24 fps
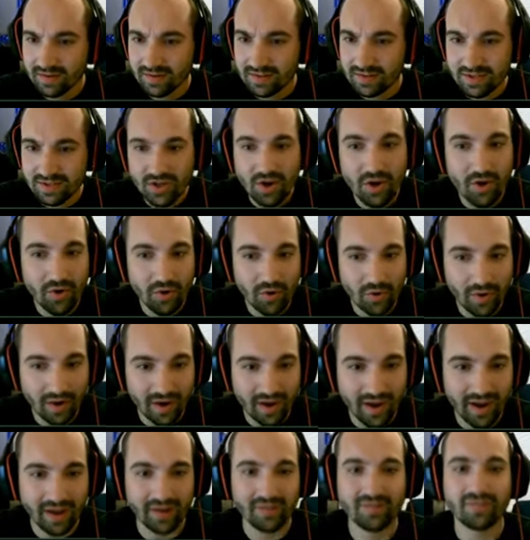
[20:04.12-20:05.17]
Two,
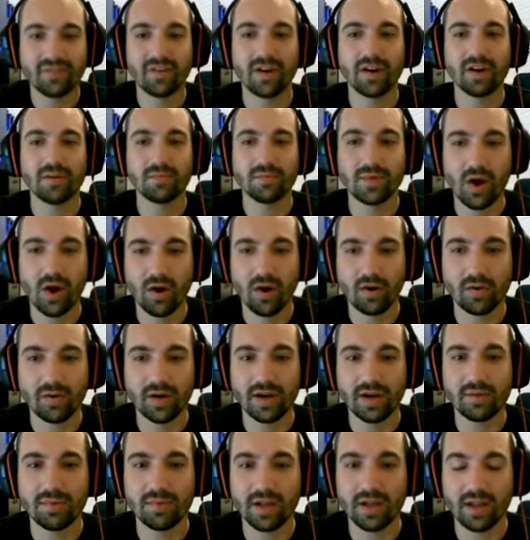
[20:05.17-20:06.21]
and for him to
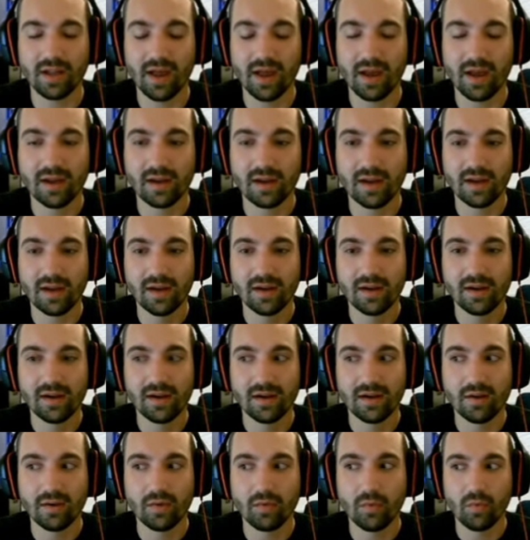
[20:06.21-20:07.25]
already be like,
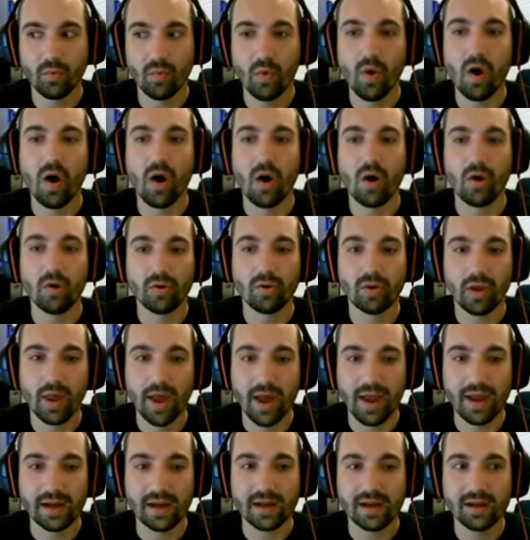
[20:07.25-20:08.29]
whoa,
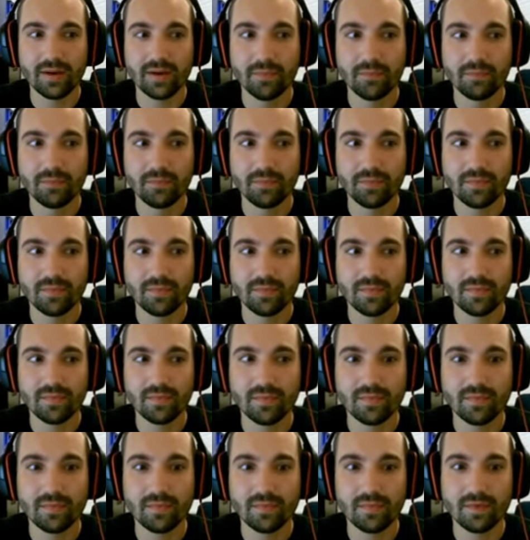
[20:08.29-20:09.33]
like,
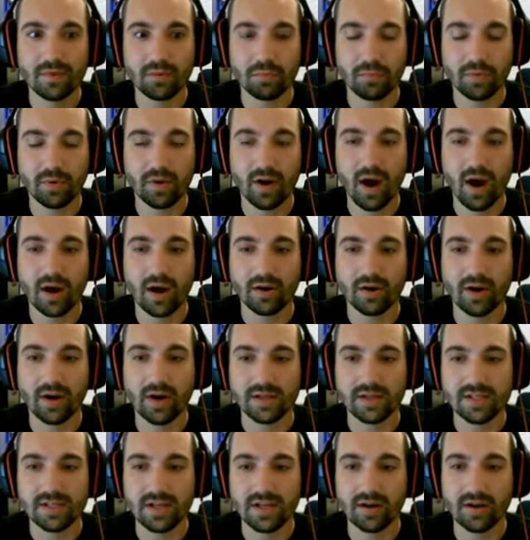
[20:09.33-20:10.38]
the
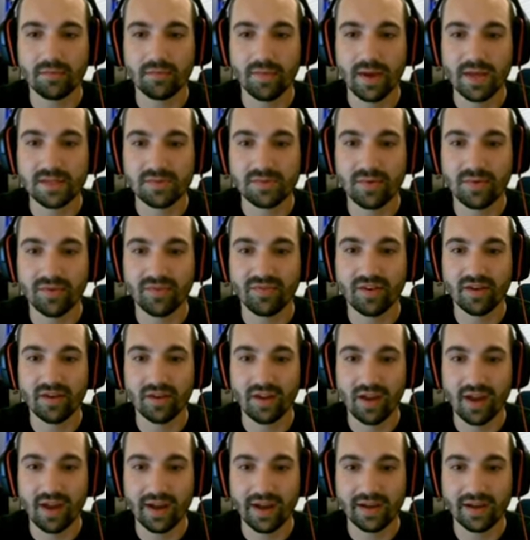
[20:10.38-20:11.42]
progress here makes me feel
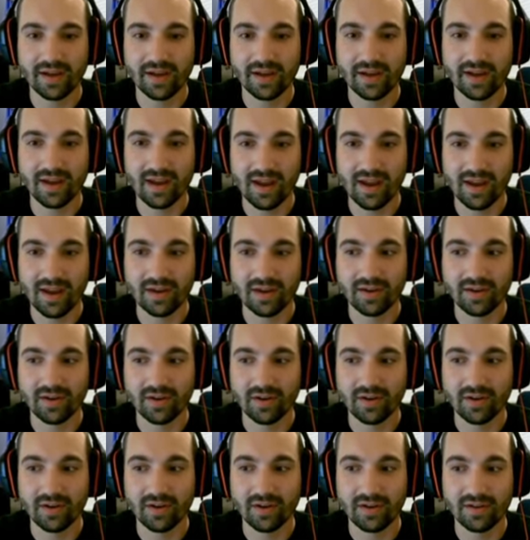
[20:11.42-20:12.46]
like it
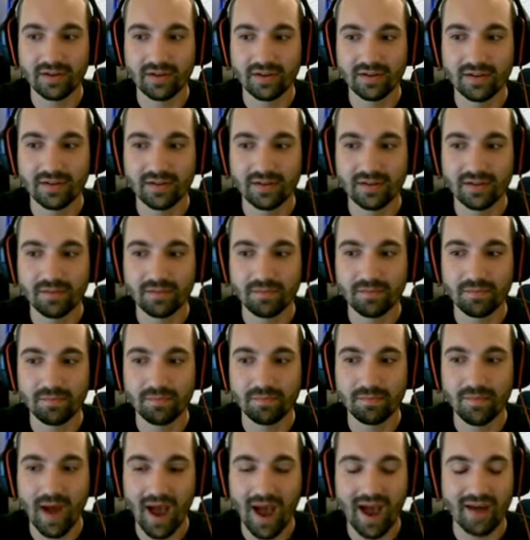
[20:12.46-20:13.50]
could
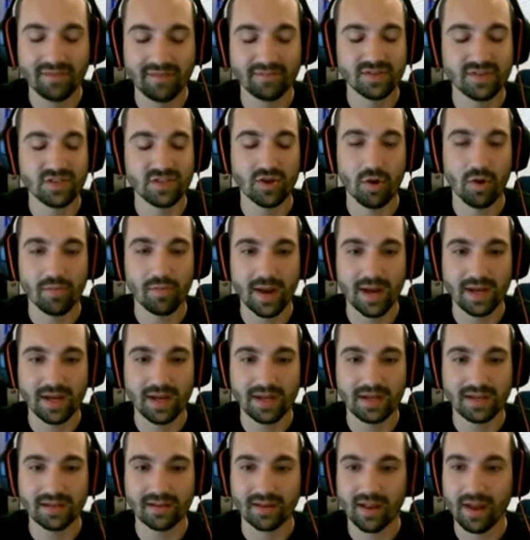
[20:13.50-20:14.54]
have so
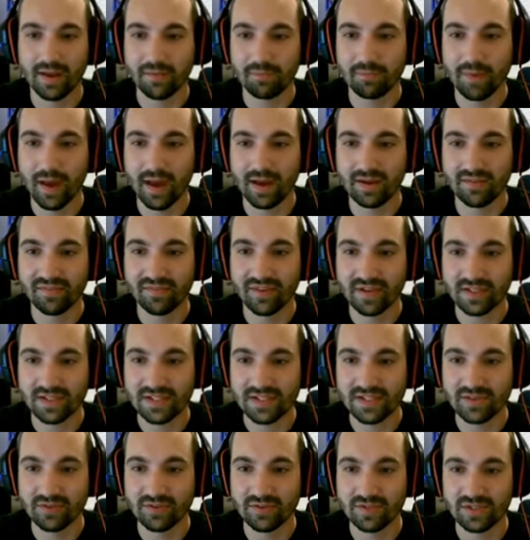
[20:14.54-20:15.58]
many, like,
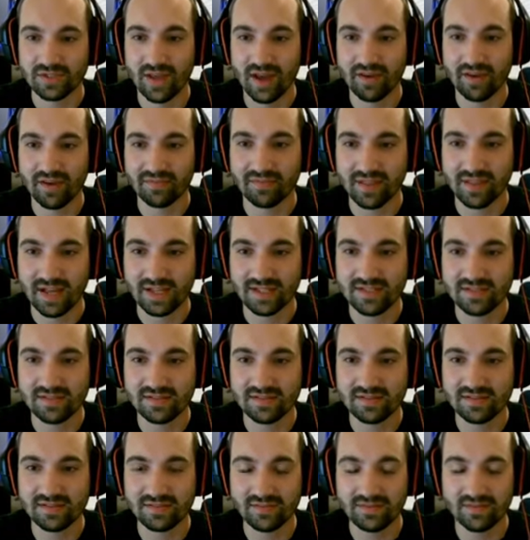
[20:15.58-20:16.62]
benefits to his life. That's
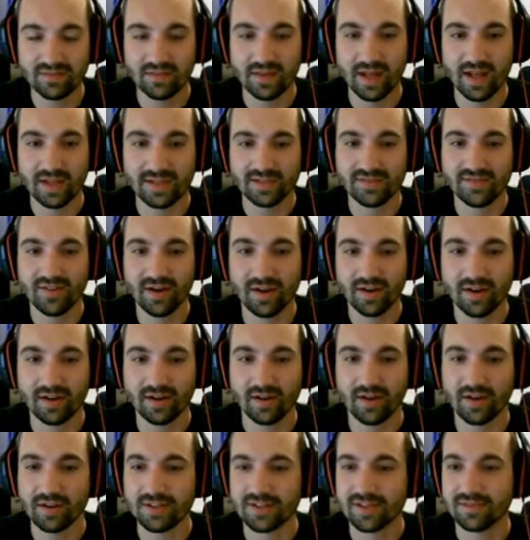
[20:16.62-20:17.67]
fucking
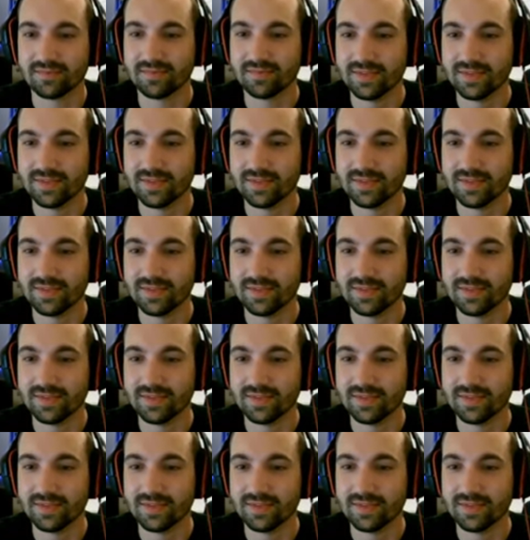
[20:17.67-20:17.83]
awesome.